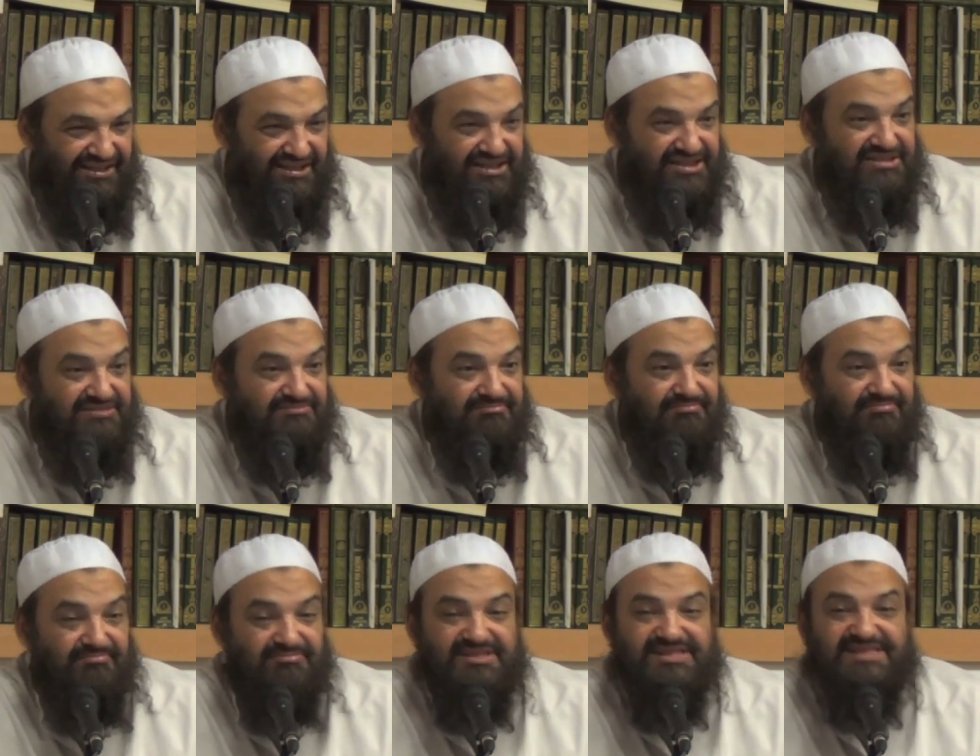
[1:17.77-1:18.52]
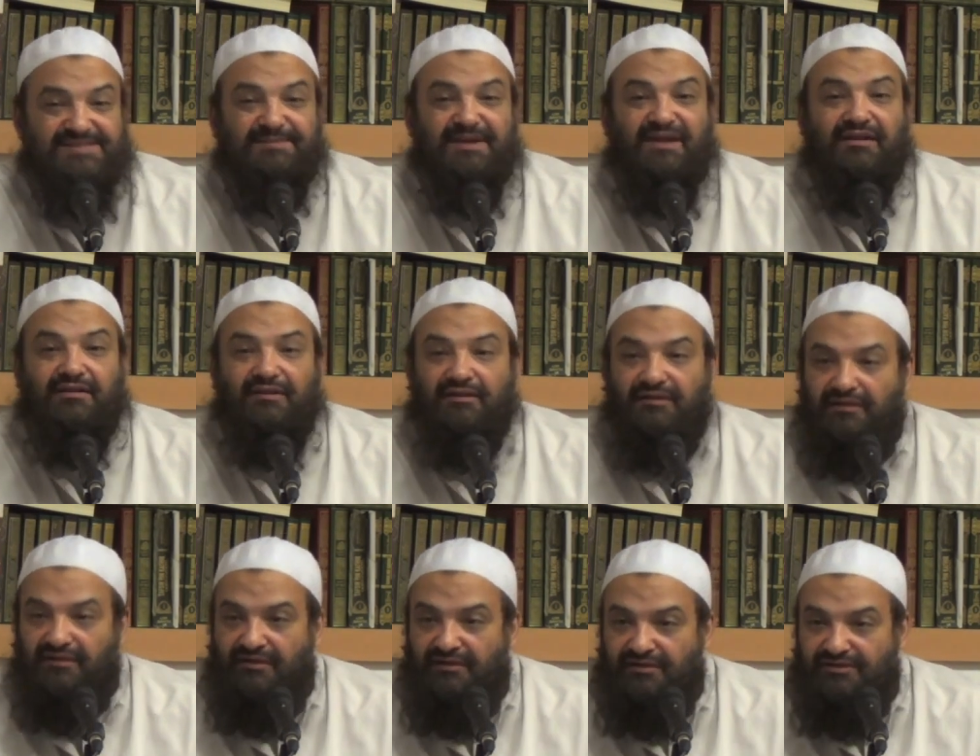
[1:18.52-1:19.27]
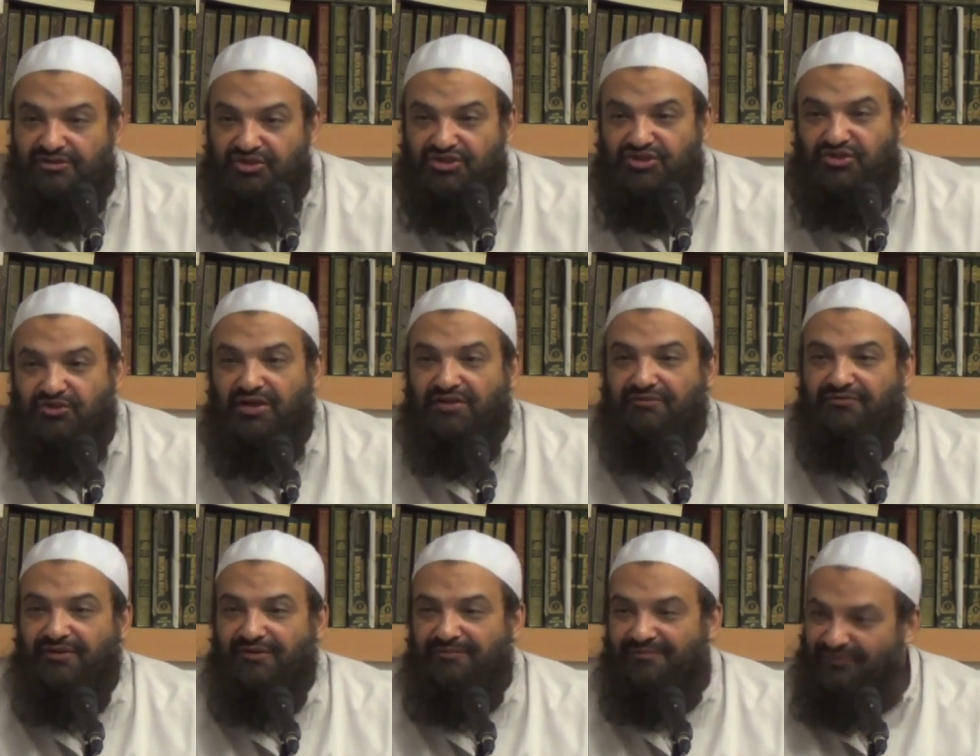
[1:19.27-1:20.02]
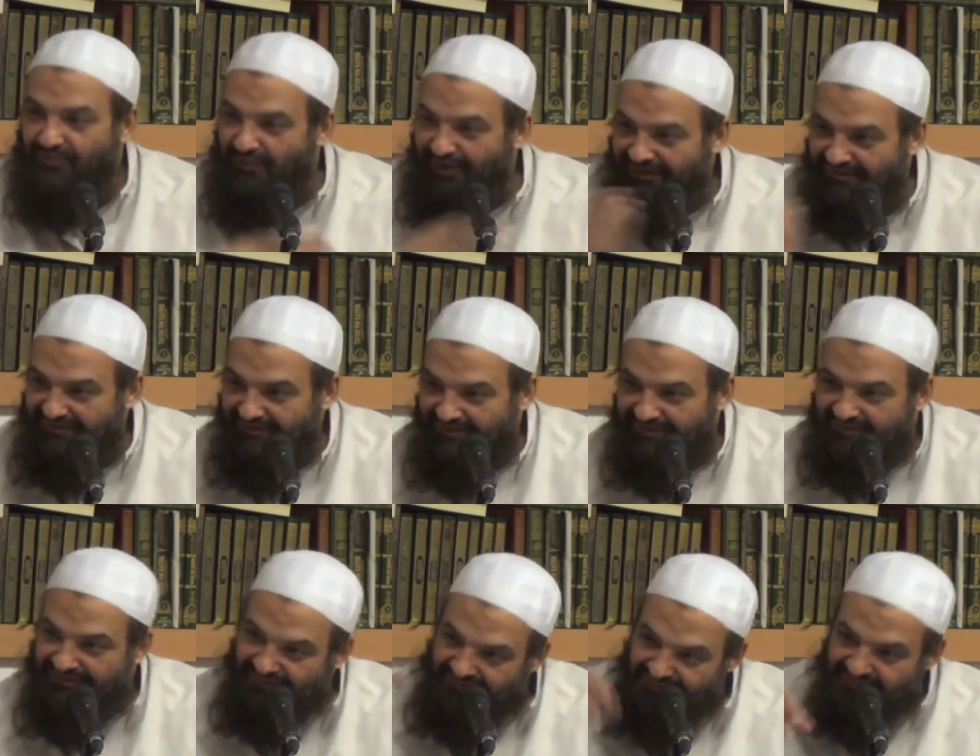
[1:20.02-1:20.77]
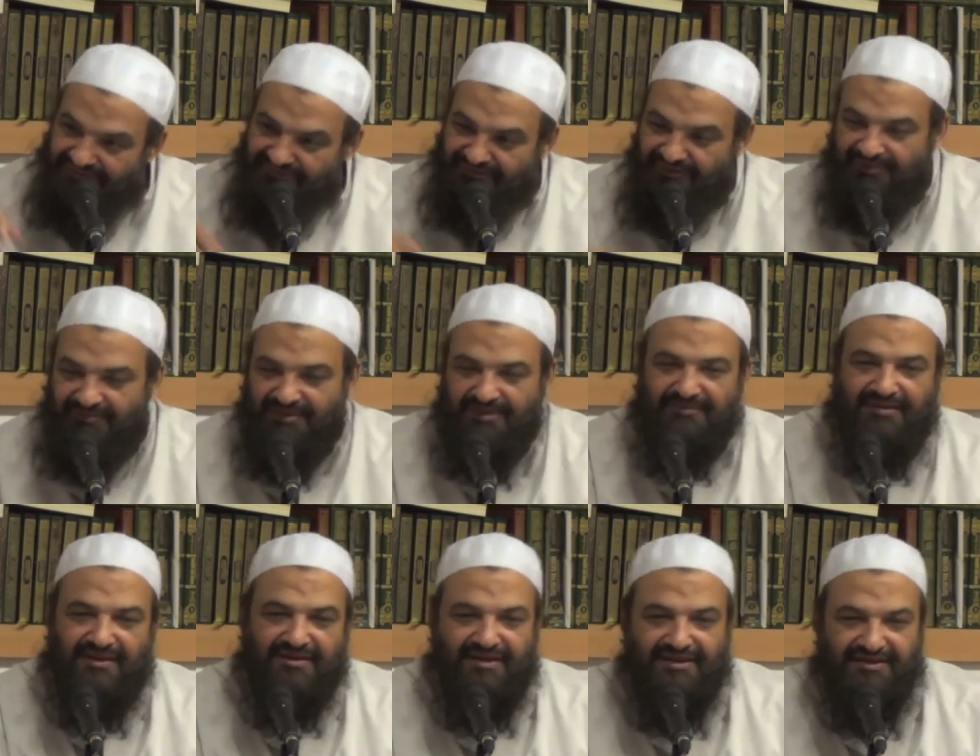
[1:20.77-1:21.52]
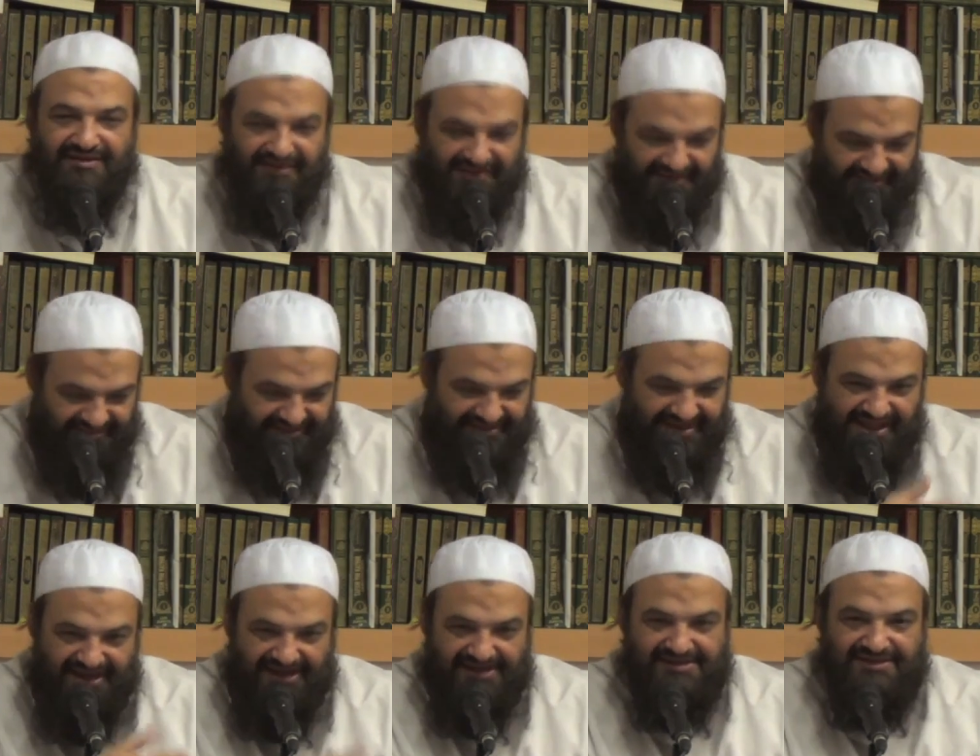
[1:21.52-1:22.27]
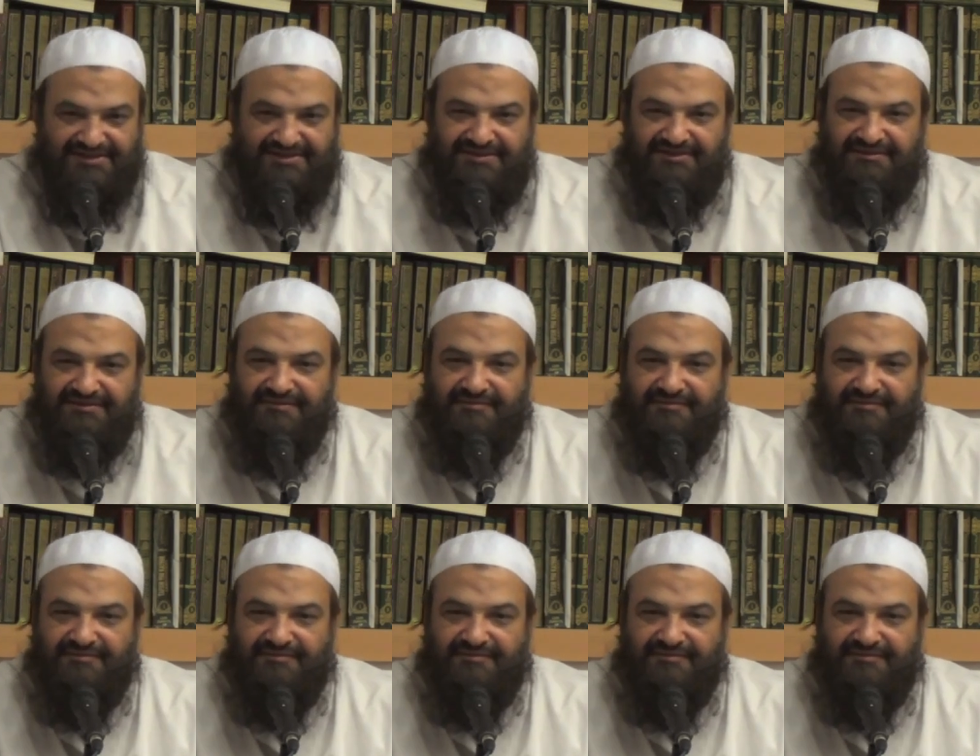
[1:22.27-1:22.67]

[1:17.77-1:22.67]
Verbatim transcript: It's spell. She took it from what? From her mother. They inherited it.